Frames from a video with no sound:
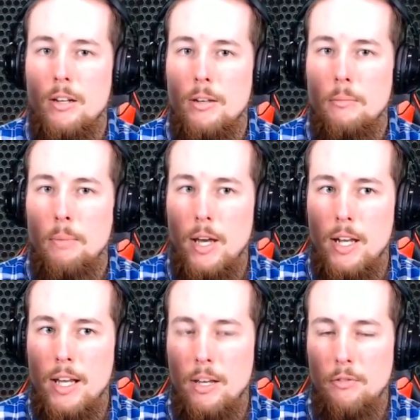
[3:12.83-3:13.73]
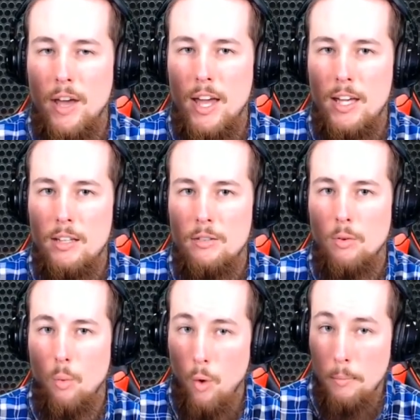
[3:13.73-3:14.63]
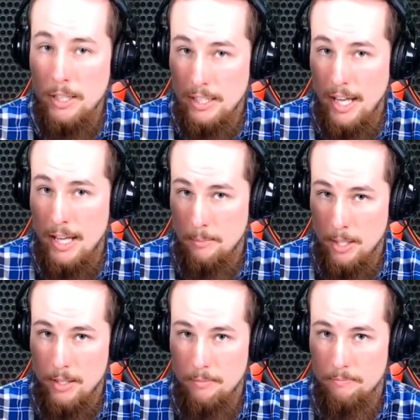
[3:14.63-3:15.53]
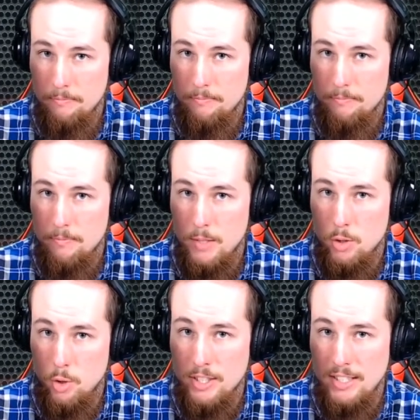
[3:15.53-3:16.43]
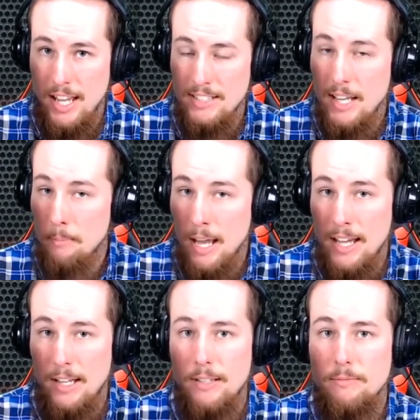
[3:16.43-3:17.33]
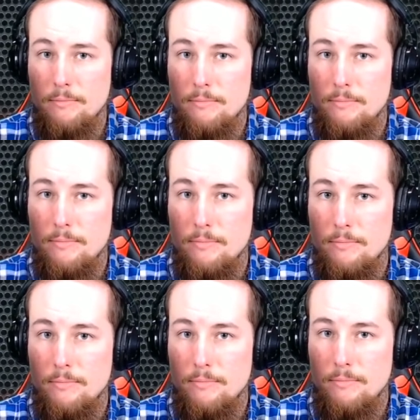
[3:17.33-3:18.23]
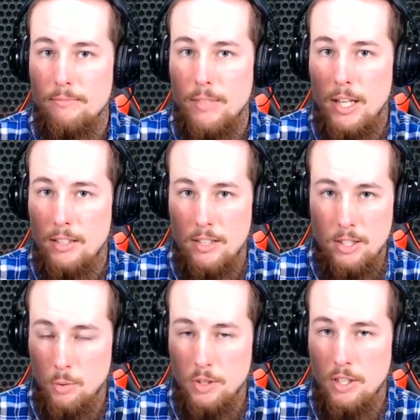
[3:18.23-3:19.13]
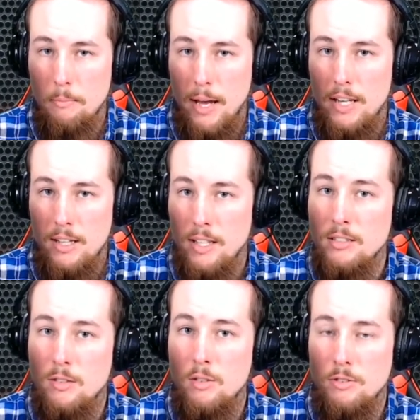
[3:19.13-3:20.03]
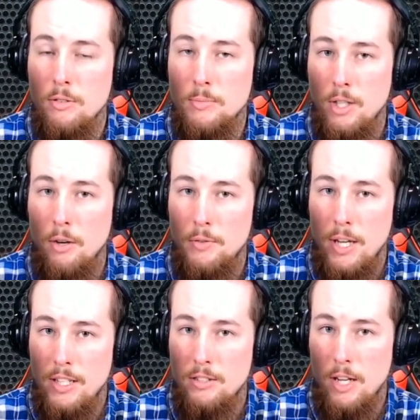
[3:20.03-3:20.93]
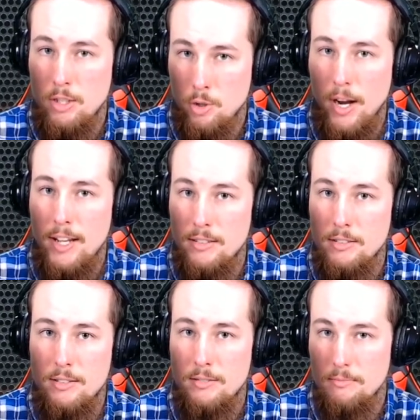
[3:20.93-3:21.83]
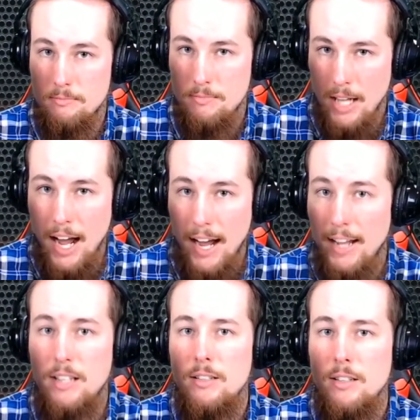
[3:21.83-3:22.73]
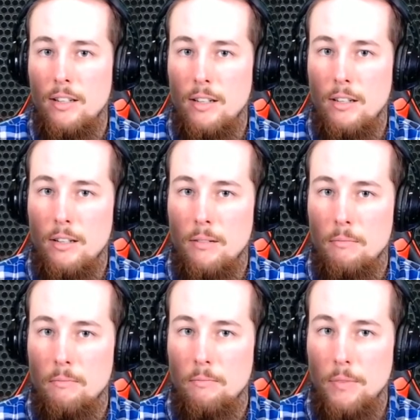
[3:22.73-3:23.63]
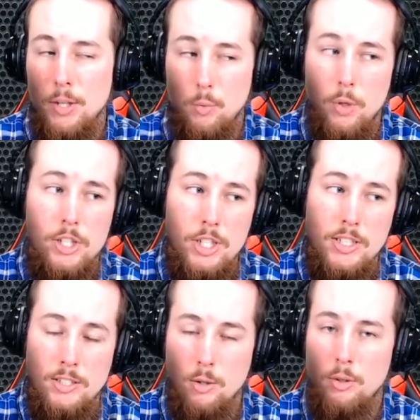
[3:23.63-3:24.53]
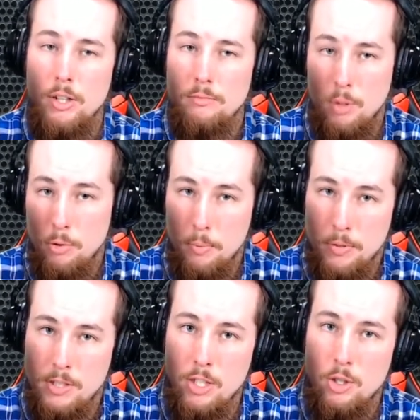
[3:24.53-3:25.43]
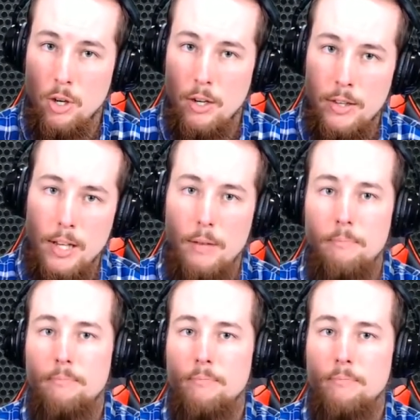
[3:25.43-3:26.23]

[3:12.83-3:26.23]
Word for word: But if a woman came in dressed as a man, and this was somebody that considers themselves a, a trans guy, then would she still do the procedure on them?